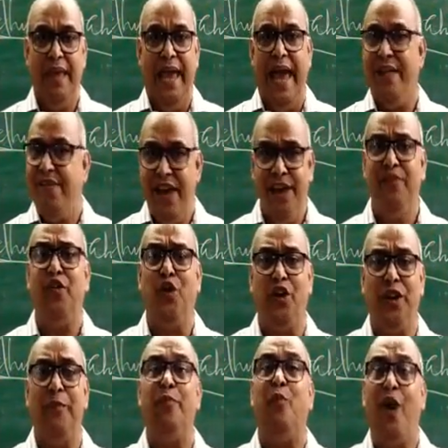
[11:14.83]
And therefore,
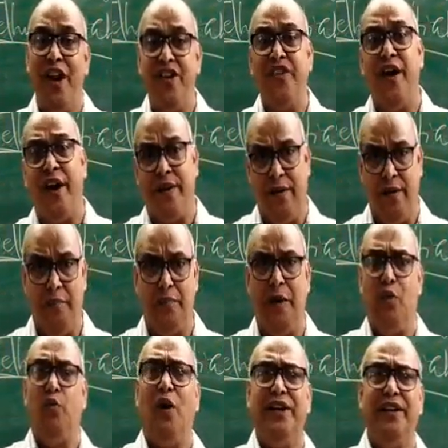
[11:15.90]
if moisture,
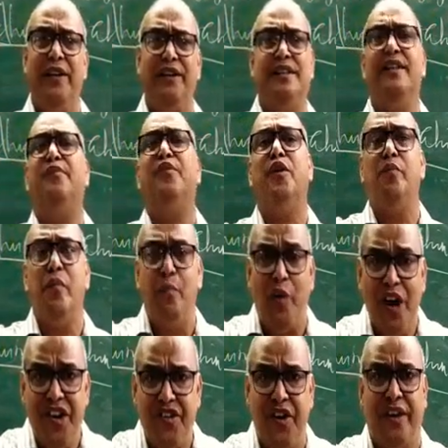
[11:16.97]
water in the form of
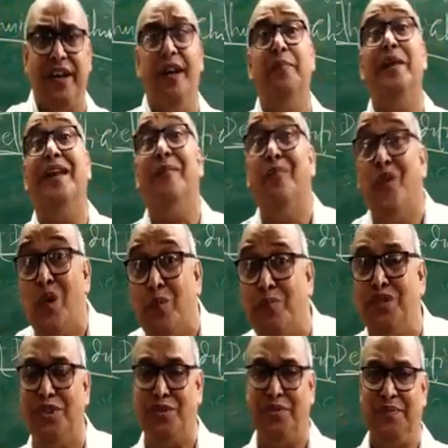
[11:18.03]
moisture can be
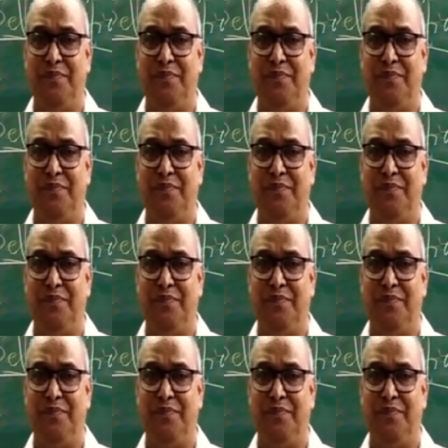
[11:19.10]
removed,